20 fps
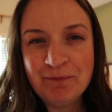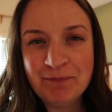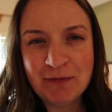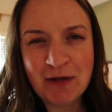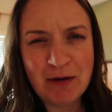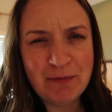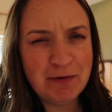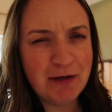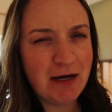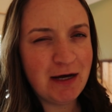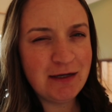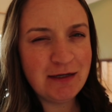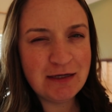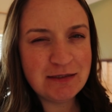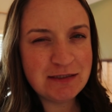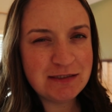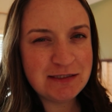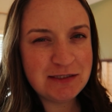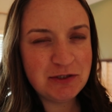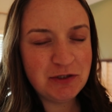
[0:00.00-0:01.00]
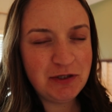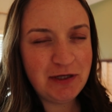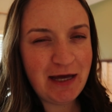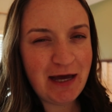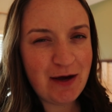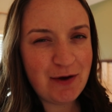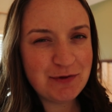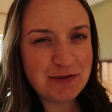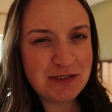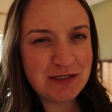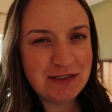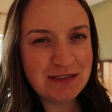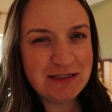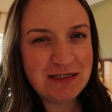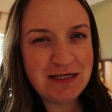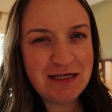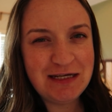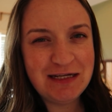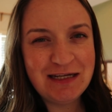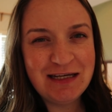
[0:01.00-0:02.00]
I'm not necessarily house
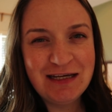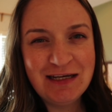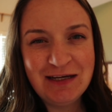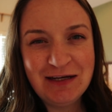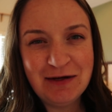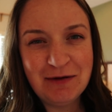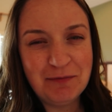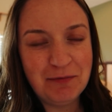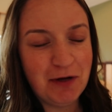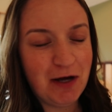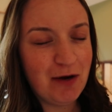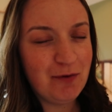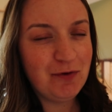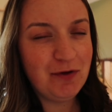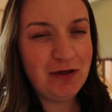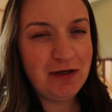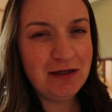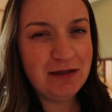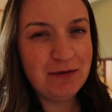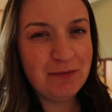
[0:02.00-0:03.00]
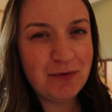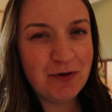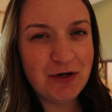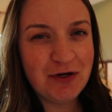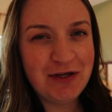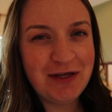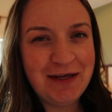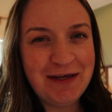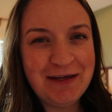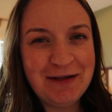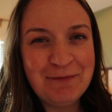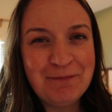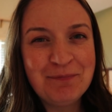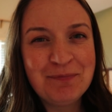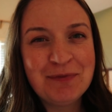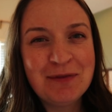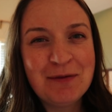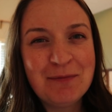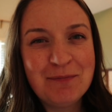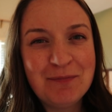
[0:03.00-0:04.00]
hunting. I'm not really in the market,
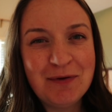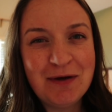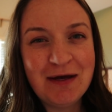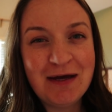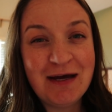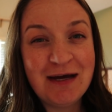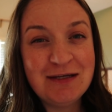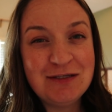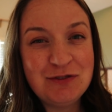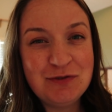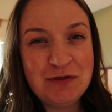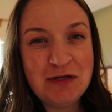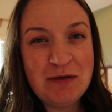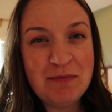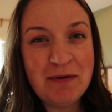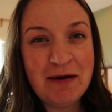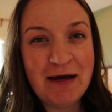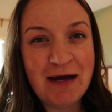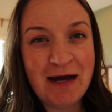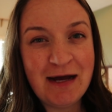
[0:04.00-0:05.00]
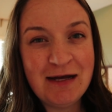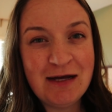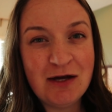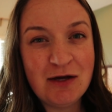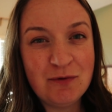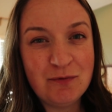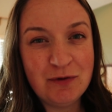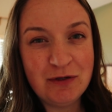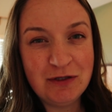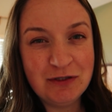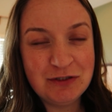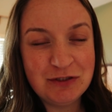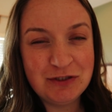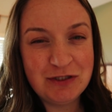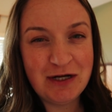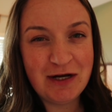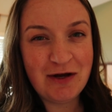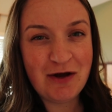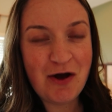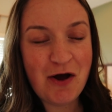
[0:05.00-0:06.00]
but I do keep my eye on
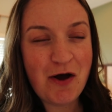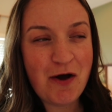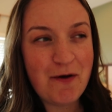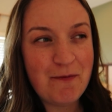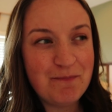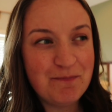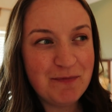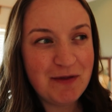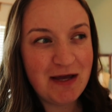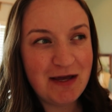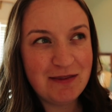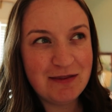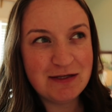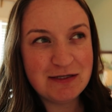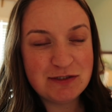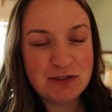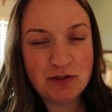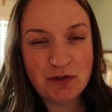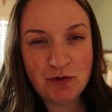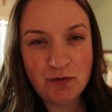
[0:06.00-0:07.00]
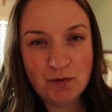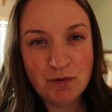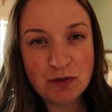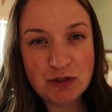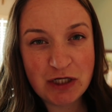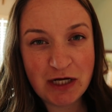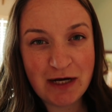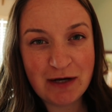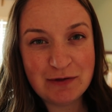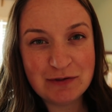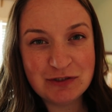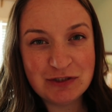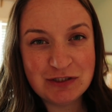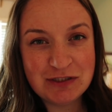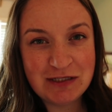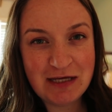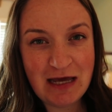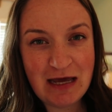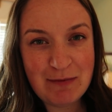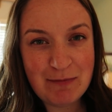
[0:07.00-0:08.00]
realtor.com, and this huge house just
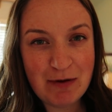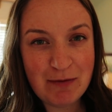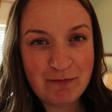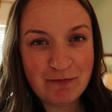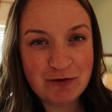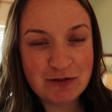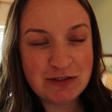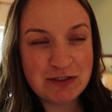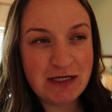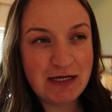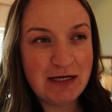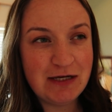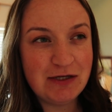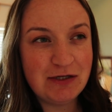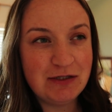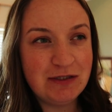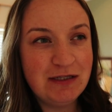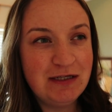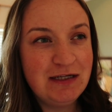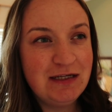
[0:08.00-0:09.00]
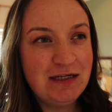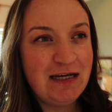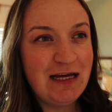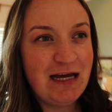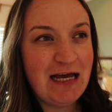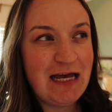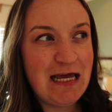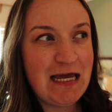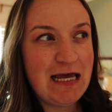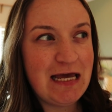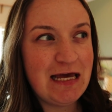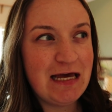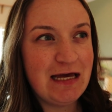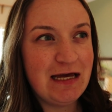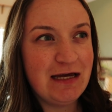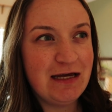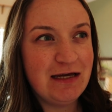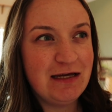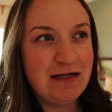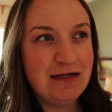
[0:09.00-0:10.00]
came up for sale
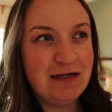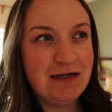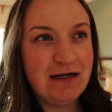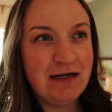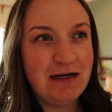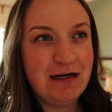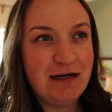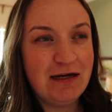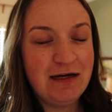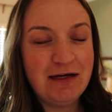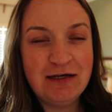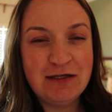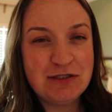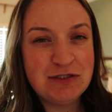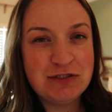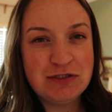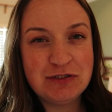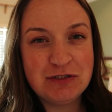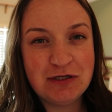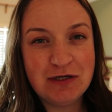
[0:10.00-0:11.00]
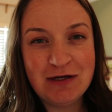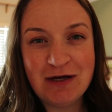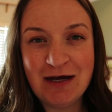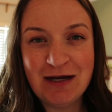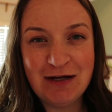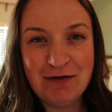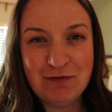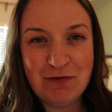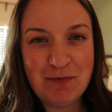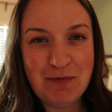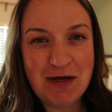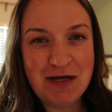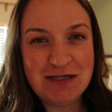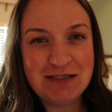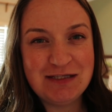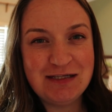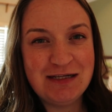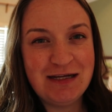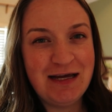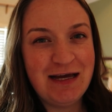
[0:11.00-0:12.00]
and it's kind of
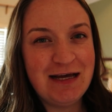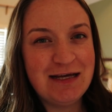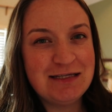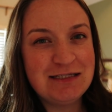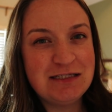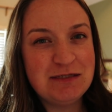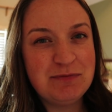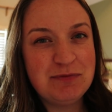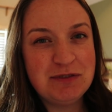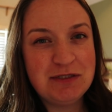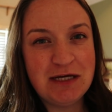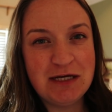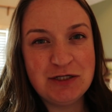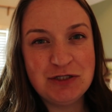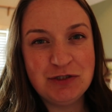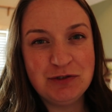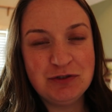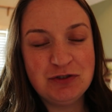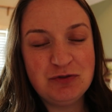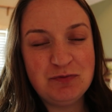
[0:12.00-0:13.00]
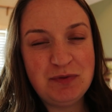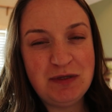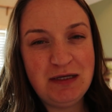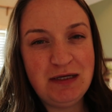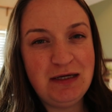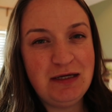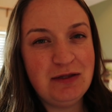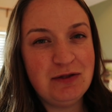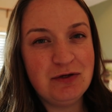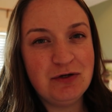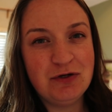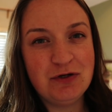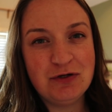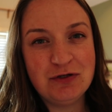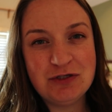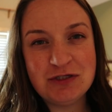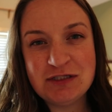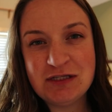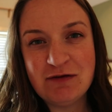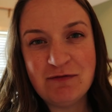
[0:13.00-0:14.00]
amazing. It has the potential to be either
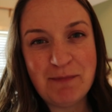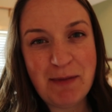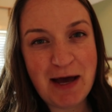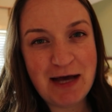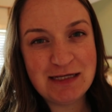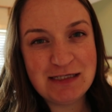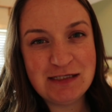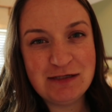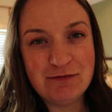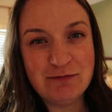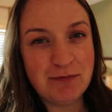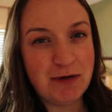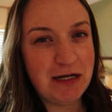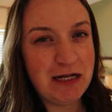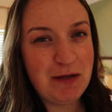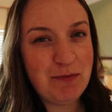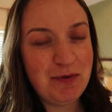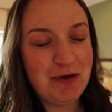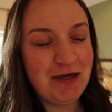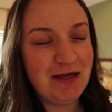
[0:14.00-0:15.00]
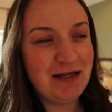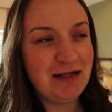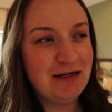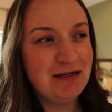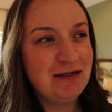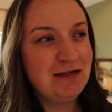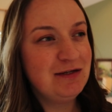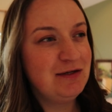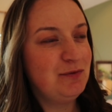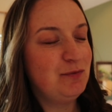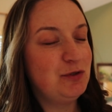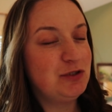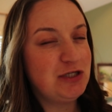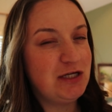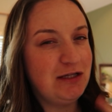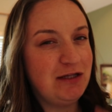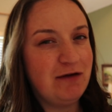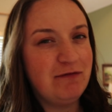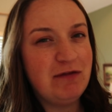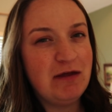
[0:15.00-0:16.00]
just a massive money pit, which I
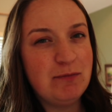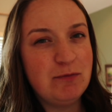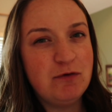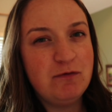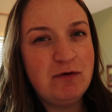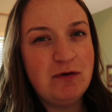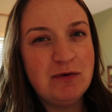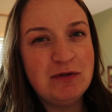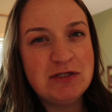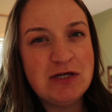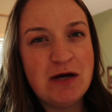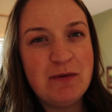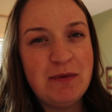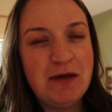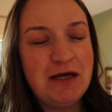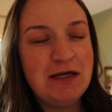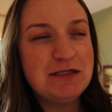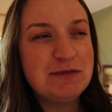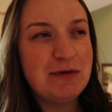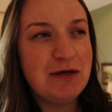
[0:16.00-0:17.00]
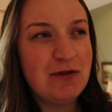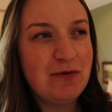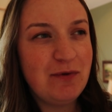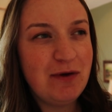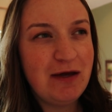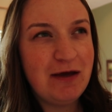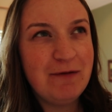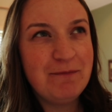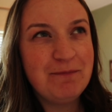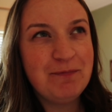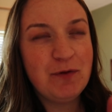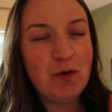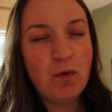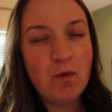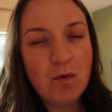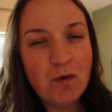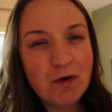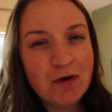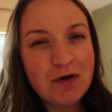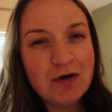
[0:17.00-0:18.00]
love that movie with Tom Hanks, by the way,
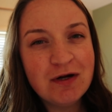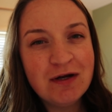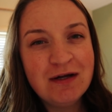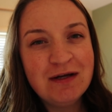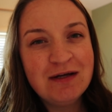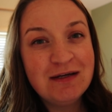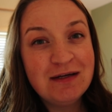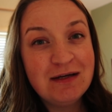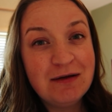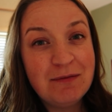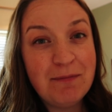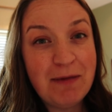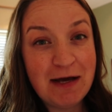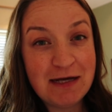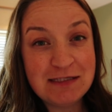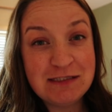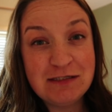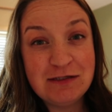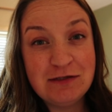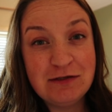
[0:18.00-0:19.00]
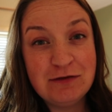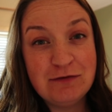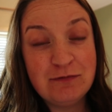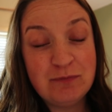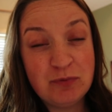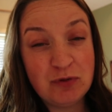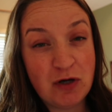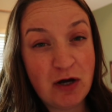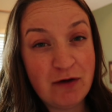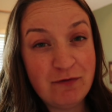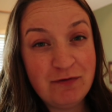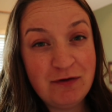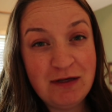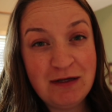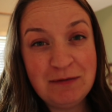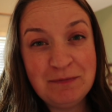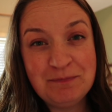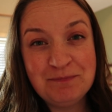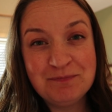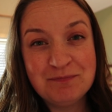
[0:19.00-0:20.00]
or massive
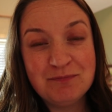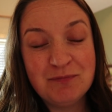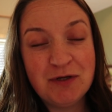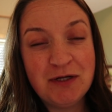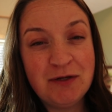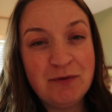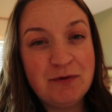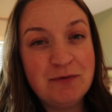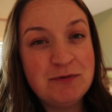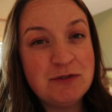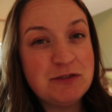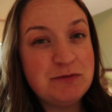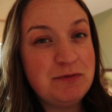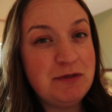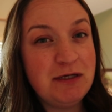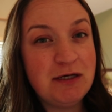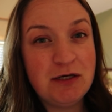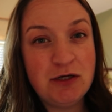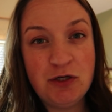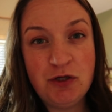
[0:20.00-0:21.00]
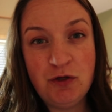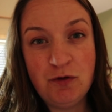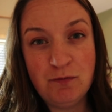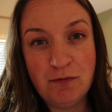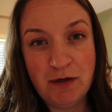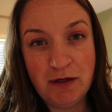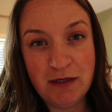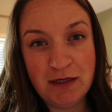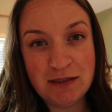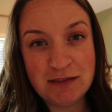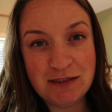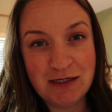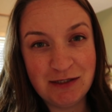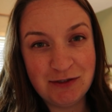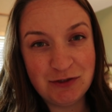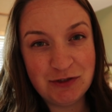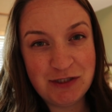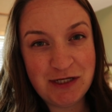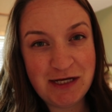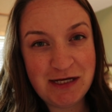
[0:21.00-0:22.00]
profit, but it would just be a humongous
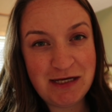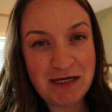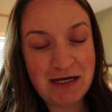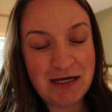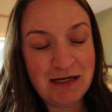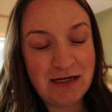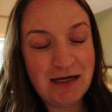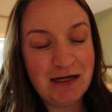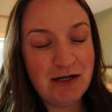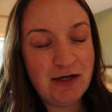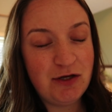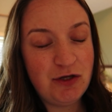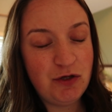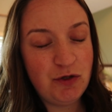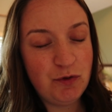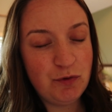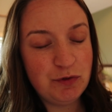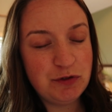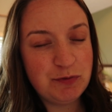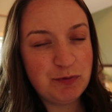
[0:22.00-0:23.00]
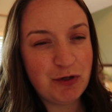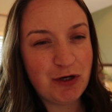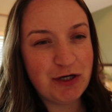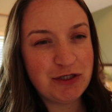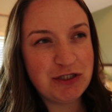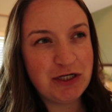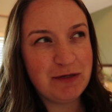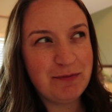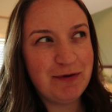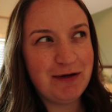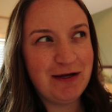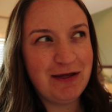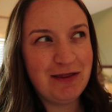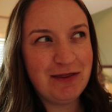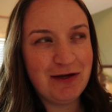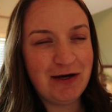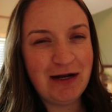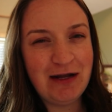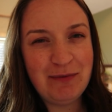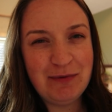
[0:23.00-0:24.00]
undertaking and a huge project. But I
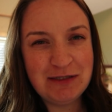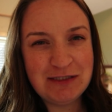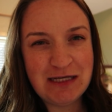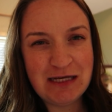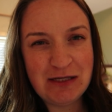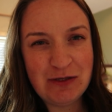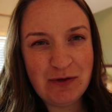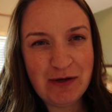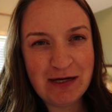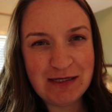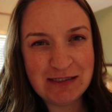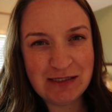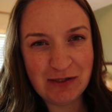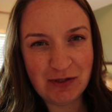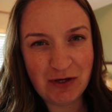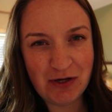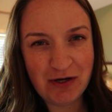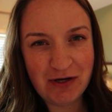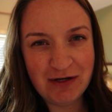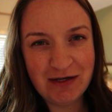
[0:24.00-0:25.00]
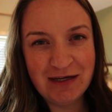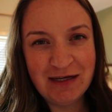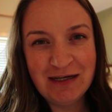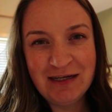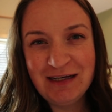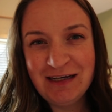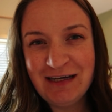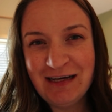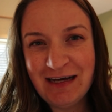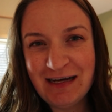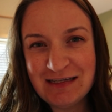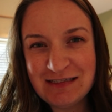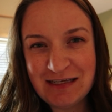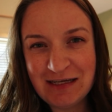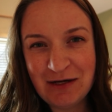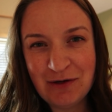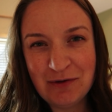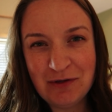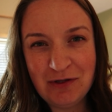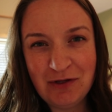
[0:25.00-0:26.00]
thought I would take you guys along as I
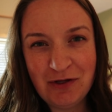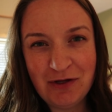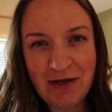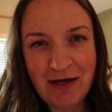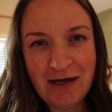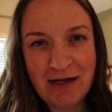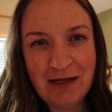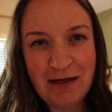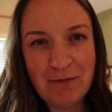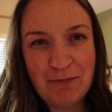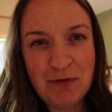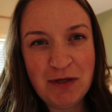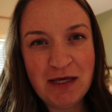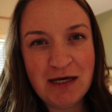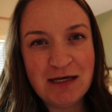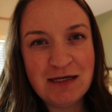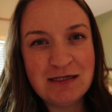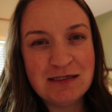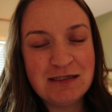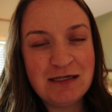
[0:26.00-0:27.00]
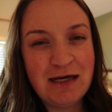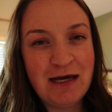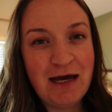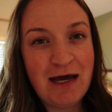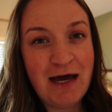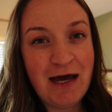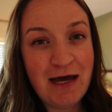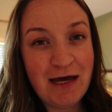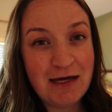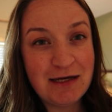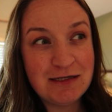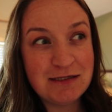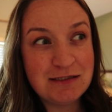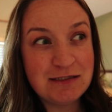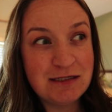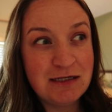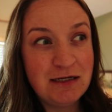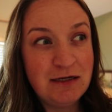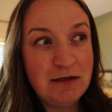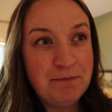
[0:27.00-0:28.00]
go to look at it because it has
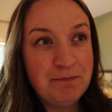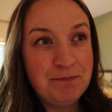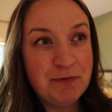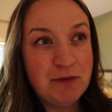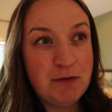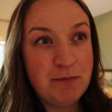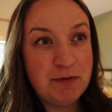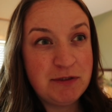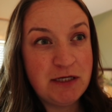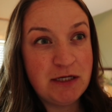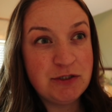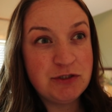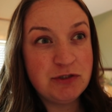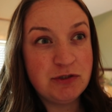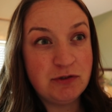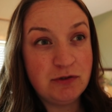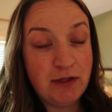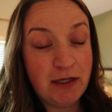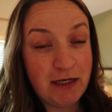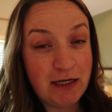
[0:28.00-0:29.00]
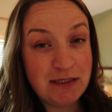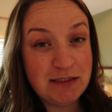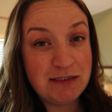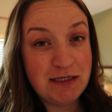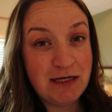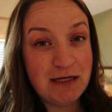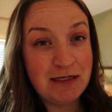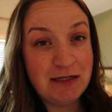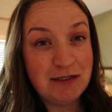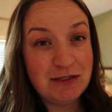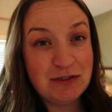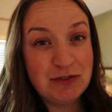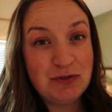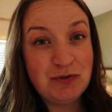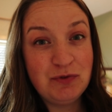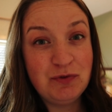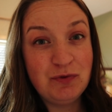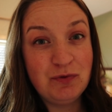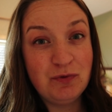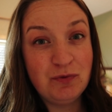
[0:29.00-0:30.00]
the potential, like I said,
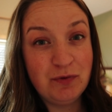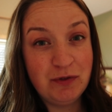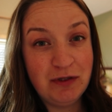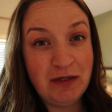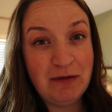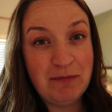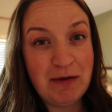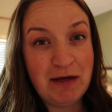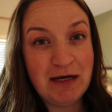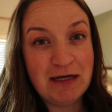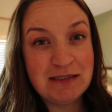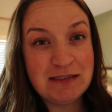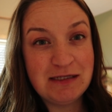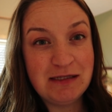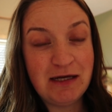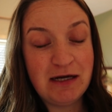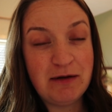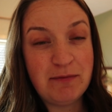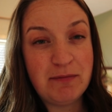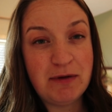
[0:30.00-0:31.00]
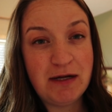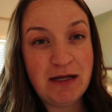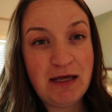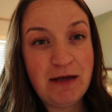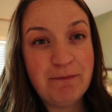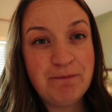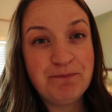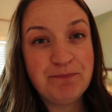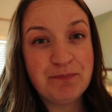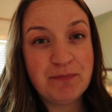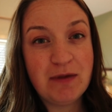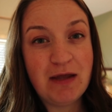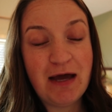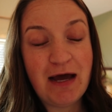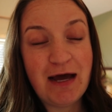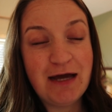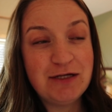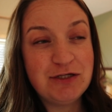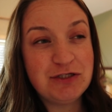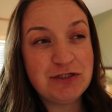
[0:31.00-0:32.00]
to really make us a lot of money.
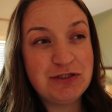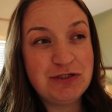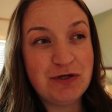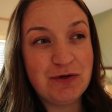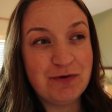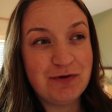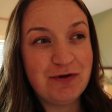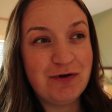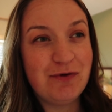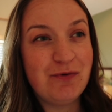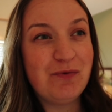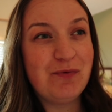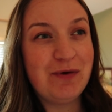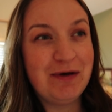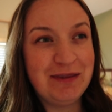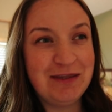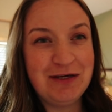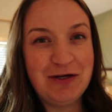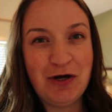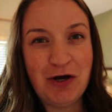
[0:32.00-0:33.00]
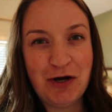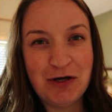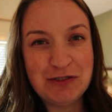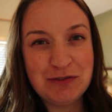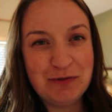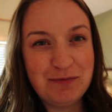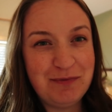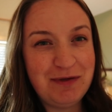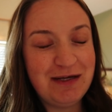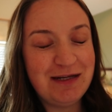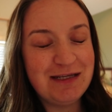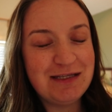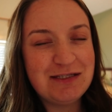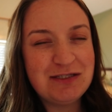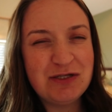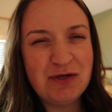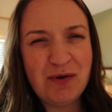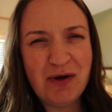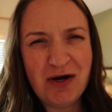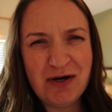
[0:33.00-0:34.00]
I just don't know what the cost would be, and it's
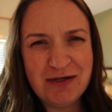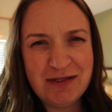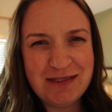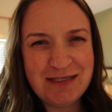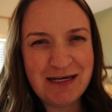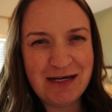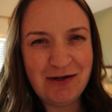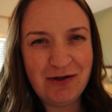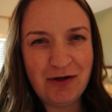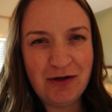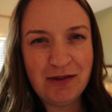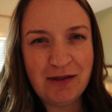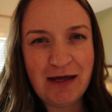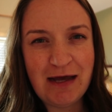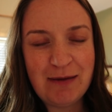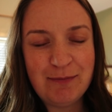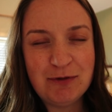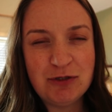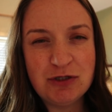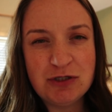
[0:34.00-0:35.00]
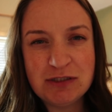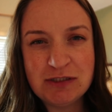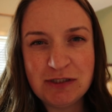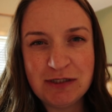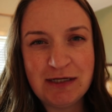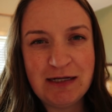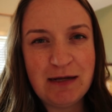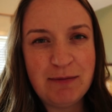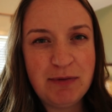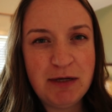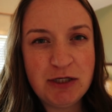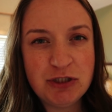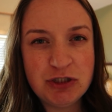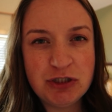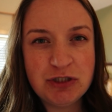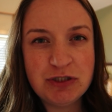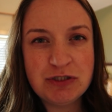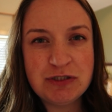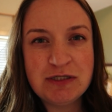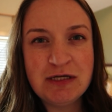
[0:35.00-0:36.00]
so hard to tell online when you're just looking at
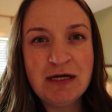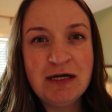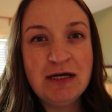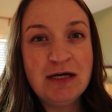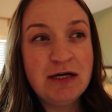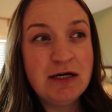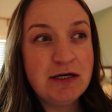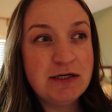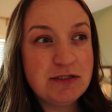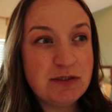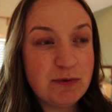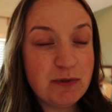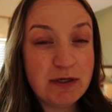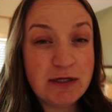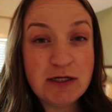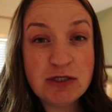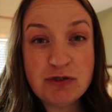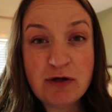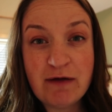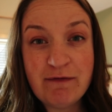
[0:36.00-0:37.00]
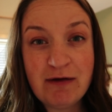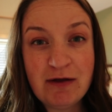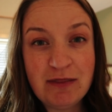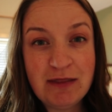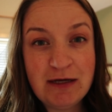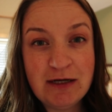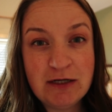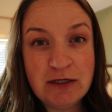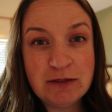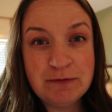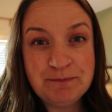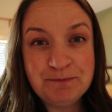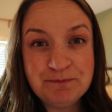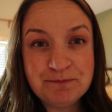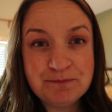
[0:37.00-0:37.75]
pictures. So we're gonna drive out there.